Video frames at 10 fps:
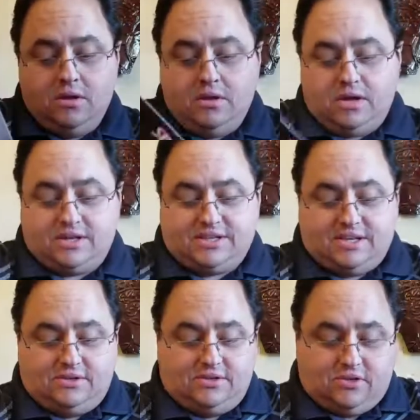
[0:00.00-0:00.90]
There is a
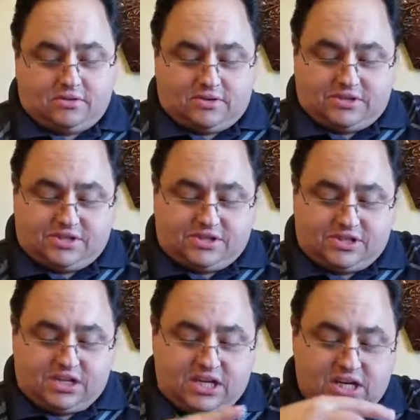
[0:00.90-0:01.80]
Doctor
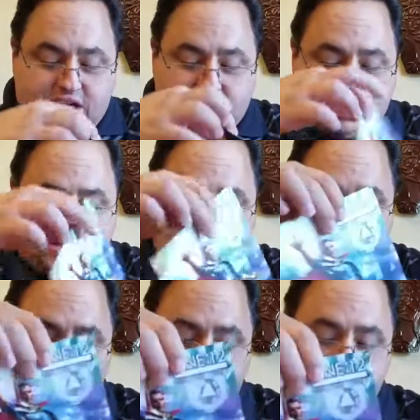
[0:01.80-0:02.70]
Strange
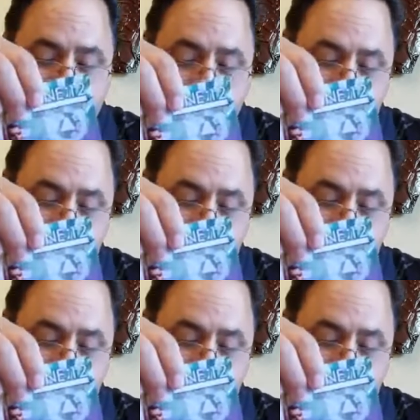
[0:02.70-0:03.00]
character.